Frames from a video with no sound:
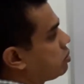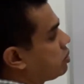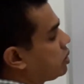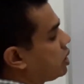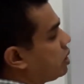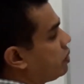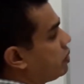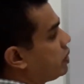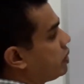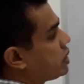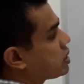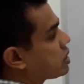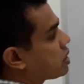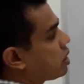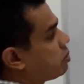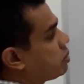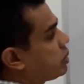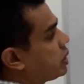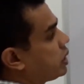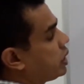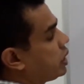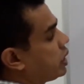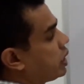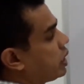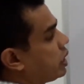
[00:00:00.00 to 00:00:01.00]
giving
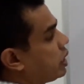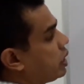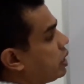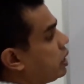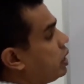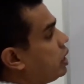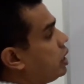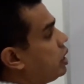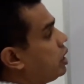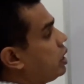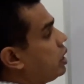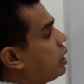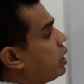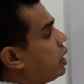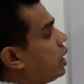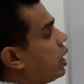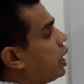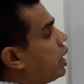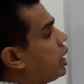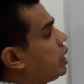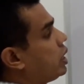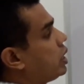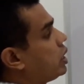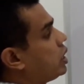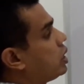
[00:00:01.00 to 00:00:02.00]
something there
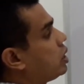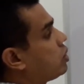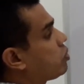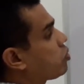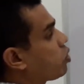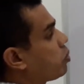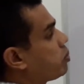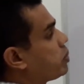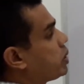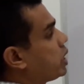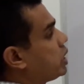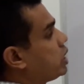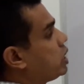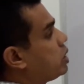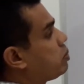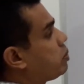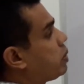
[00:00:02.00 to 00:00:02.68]
and from the other